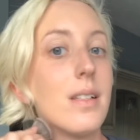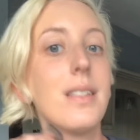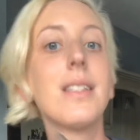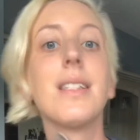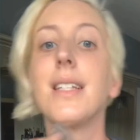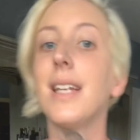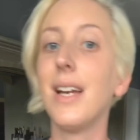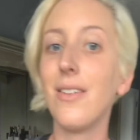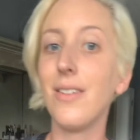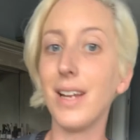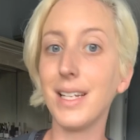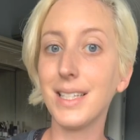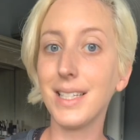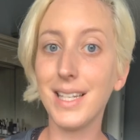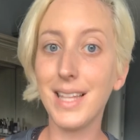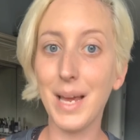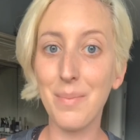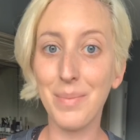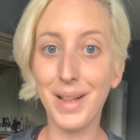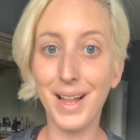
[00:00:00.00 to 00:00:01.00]
See how
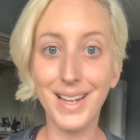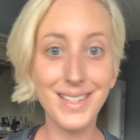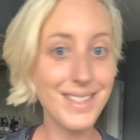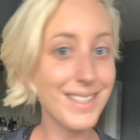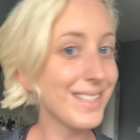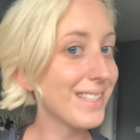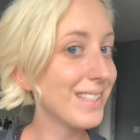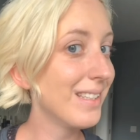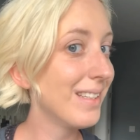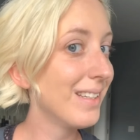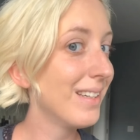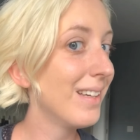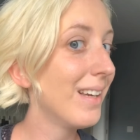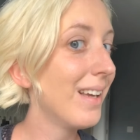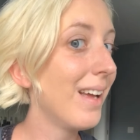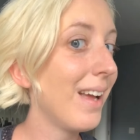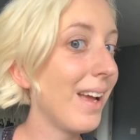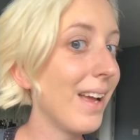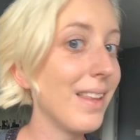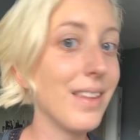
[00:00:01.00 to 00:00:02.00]
nicely that blends
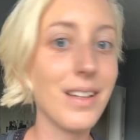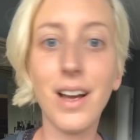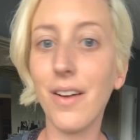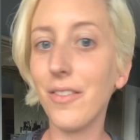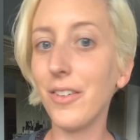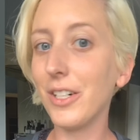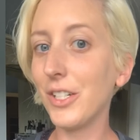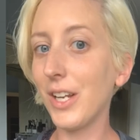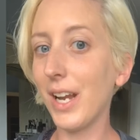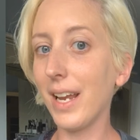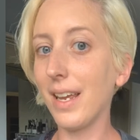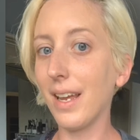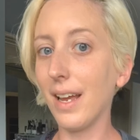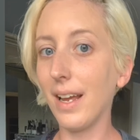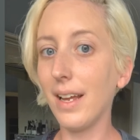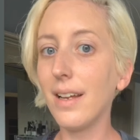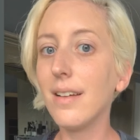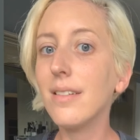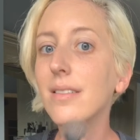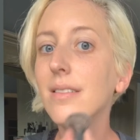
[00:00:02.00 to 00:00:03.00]
and the coverage I
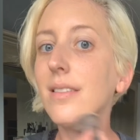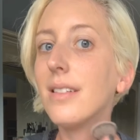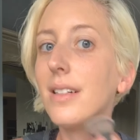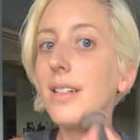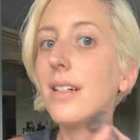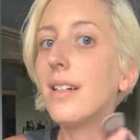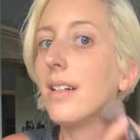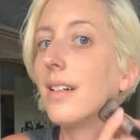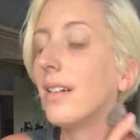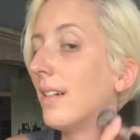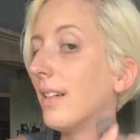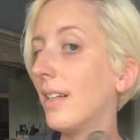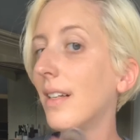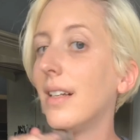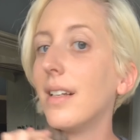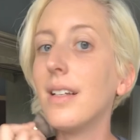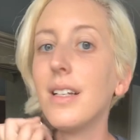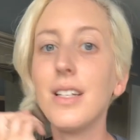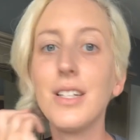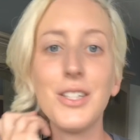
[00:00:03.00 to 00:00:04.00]
get?
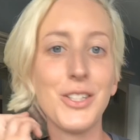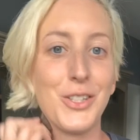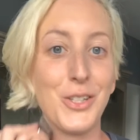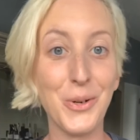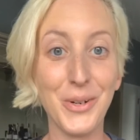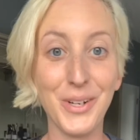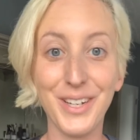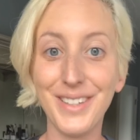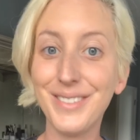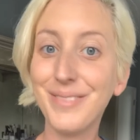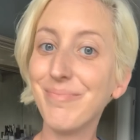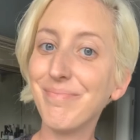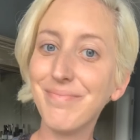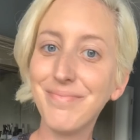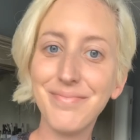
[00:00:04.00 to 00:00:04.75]
So good.